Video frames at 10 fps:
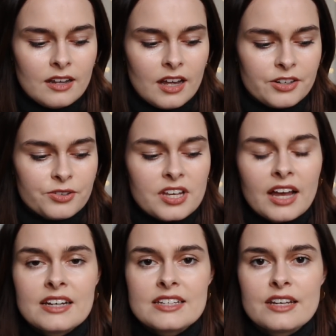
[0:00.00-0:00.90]
an
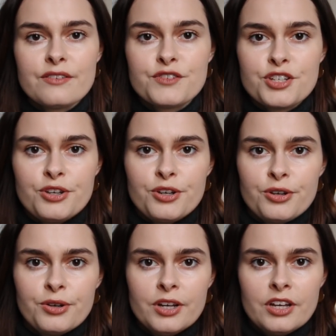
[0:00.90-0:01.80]
alternative
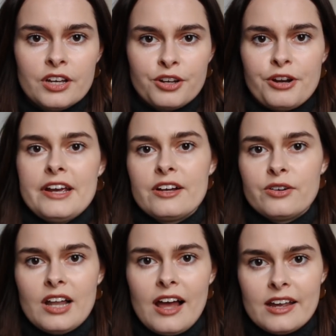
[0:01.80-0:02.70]
to creating
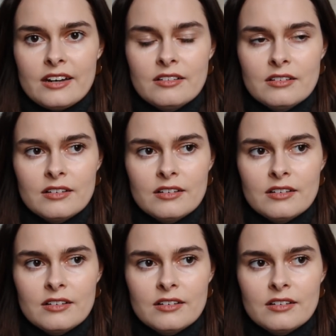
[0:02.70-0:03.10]
online